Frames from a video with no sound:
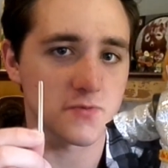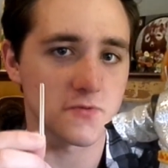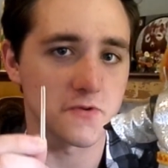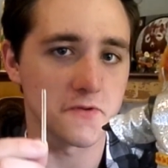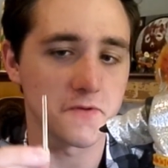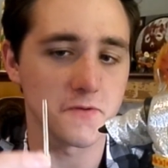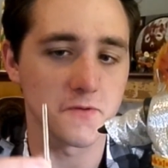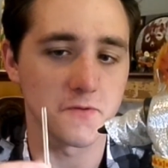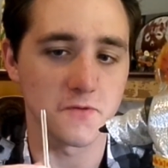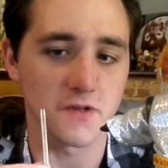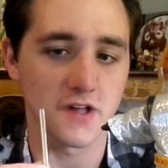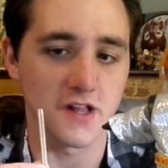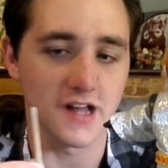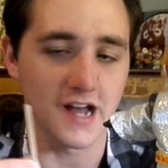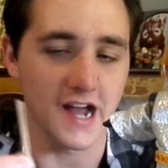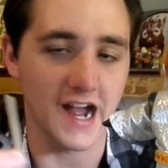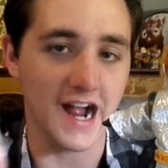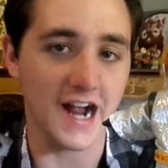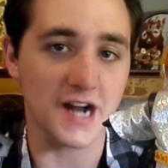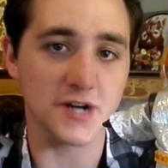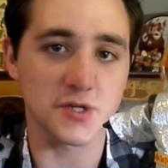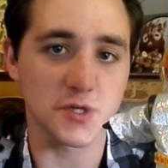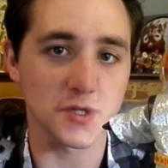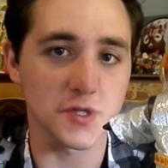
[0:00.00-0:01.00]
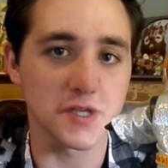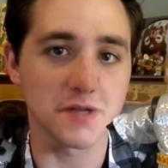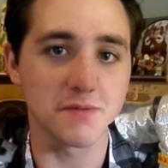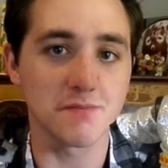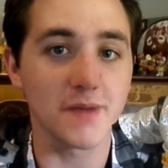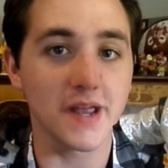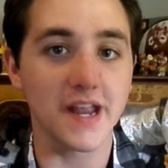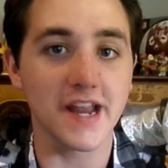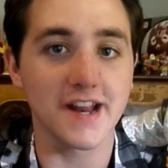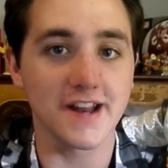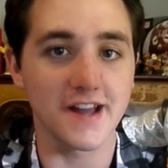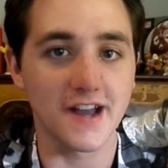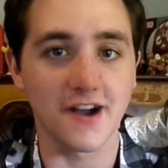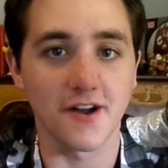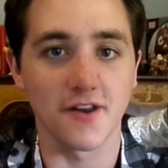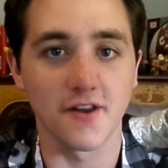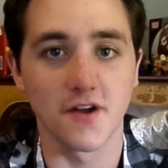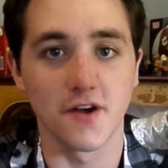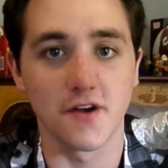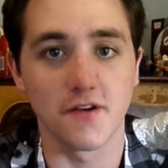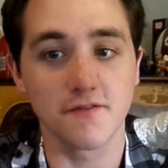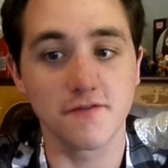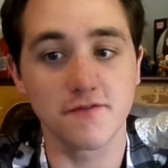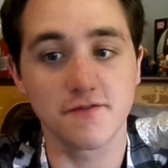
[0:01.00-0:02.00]
were actually made out
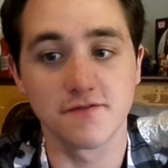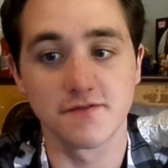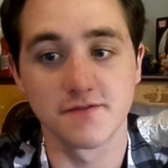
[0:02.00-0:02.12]
of,